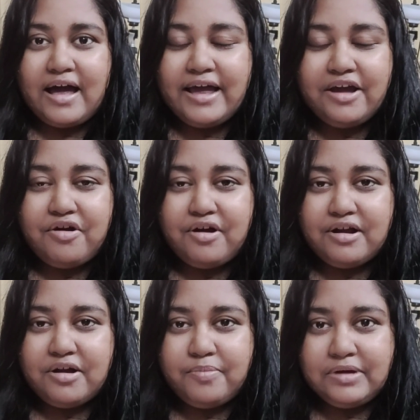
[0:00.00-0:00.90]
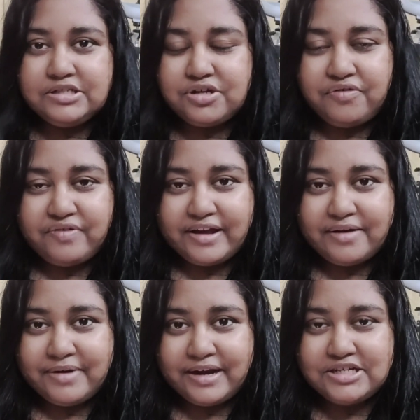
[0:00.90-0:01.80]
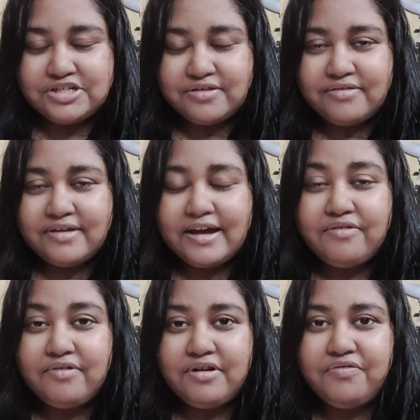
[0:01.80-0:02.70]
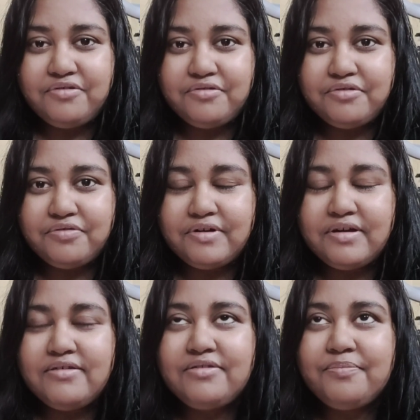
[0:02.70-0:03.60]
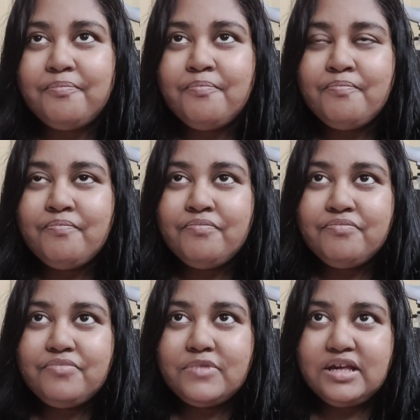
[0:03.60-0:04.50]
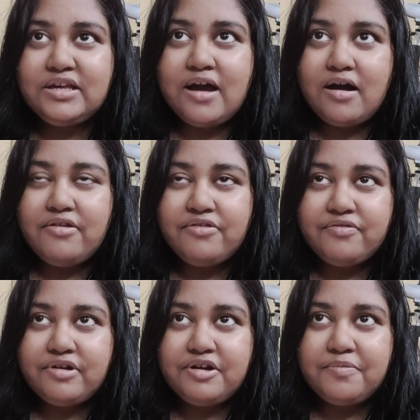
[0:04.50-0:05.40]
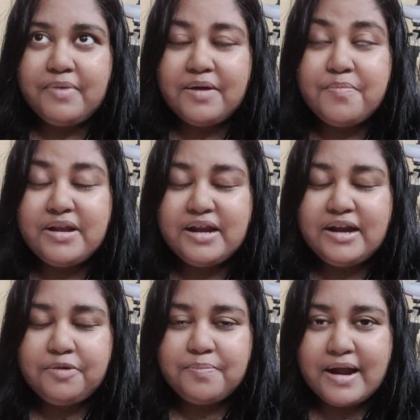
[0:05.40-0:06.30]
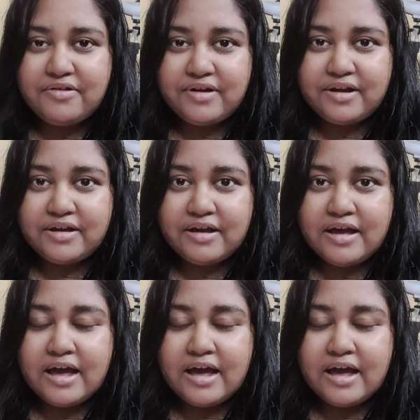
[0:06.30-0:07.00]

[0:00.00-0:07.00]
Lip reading: I got a bunch of recommendations. And one of those was Yarnsworld by Benedict Patrick.